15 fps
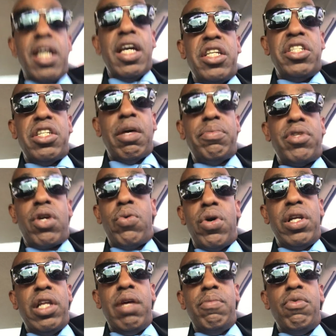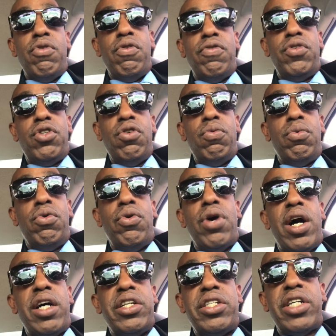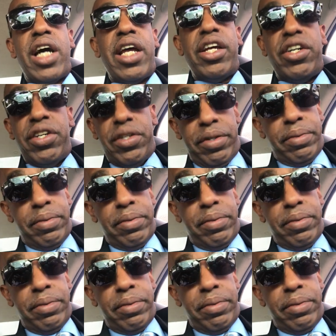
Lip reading: and subsequently moved to Wuhan, China.